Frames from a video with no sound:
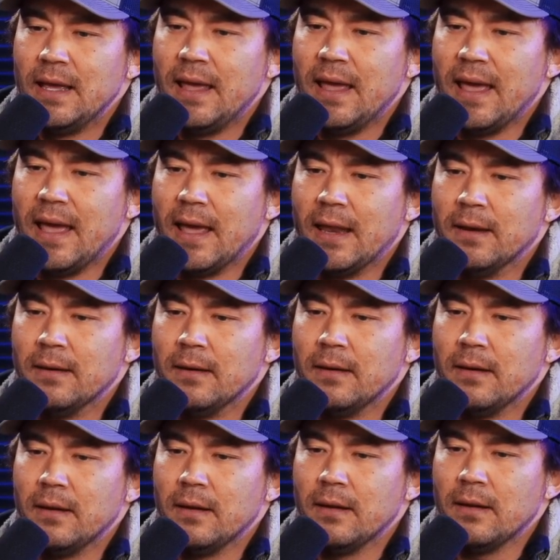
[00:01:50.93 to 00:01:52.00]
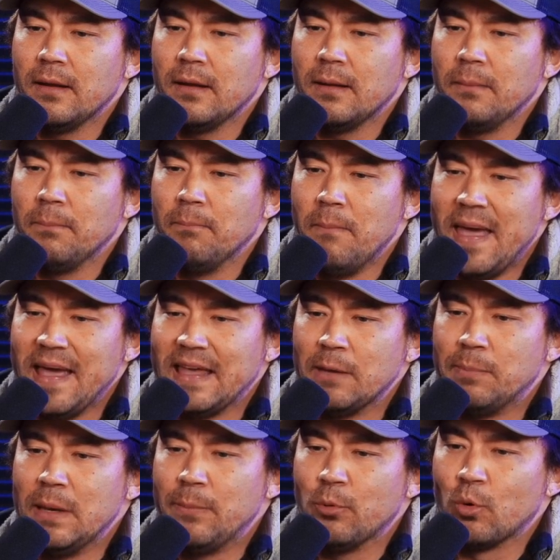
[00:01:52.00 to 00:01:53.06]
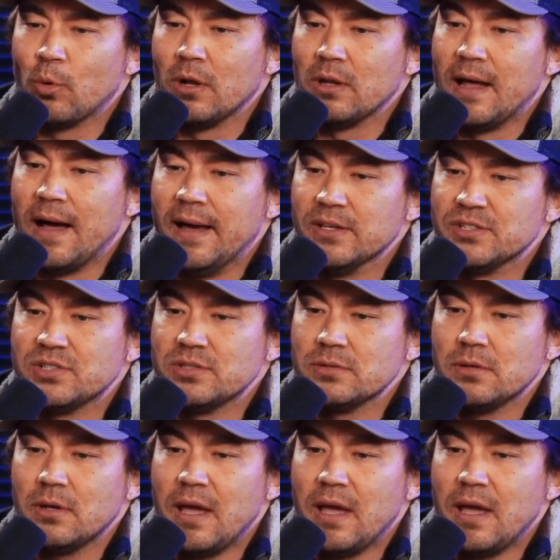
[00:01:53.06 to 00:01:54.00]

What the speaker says: and making people realize,